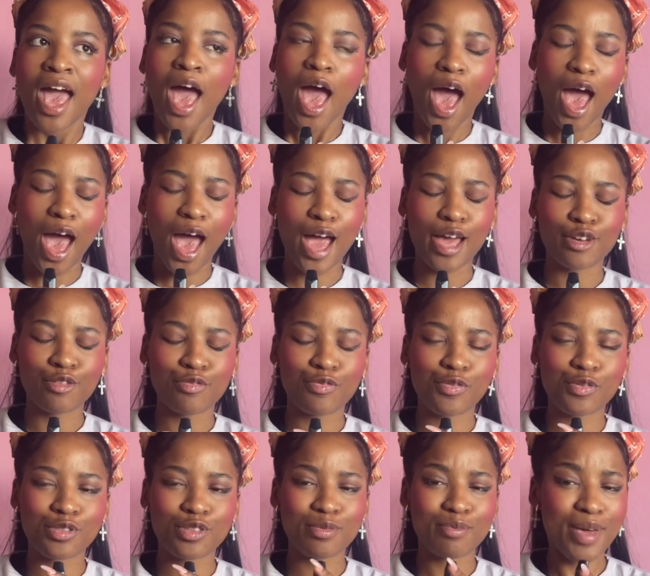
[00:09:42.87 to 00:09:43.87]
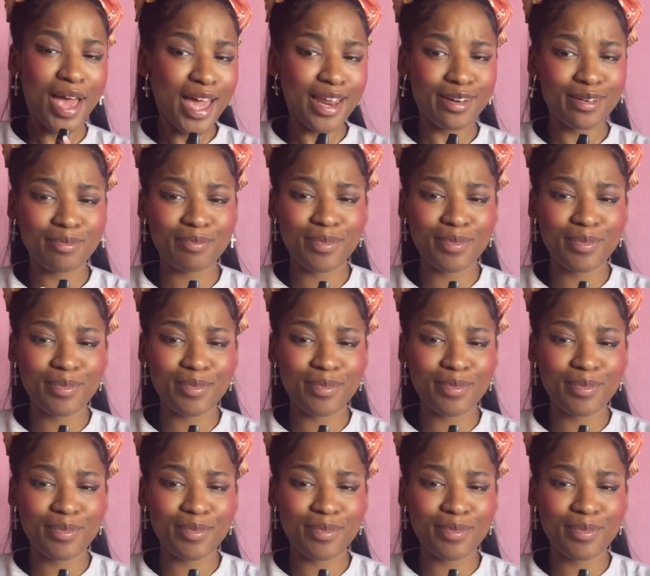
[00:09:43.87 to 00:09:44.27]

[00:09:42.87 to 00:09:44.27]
And for the men